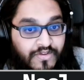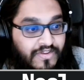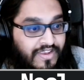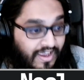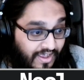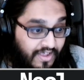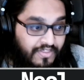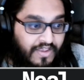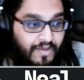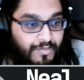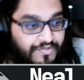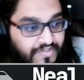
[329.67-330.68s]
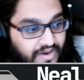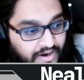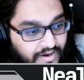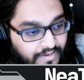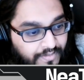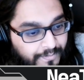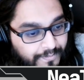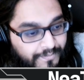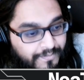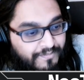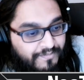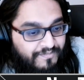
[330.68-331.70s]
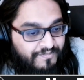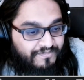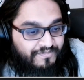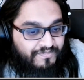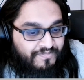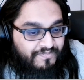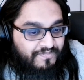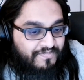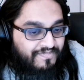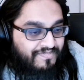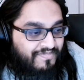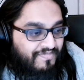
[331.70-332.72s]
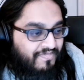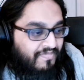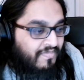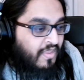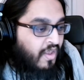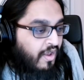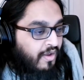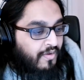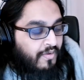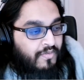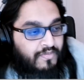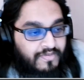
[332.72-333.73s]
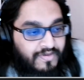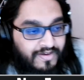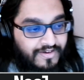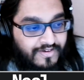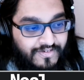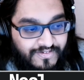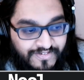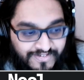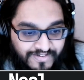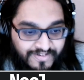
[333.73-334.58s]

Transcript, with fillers: Yeah, that was there. Oh my god.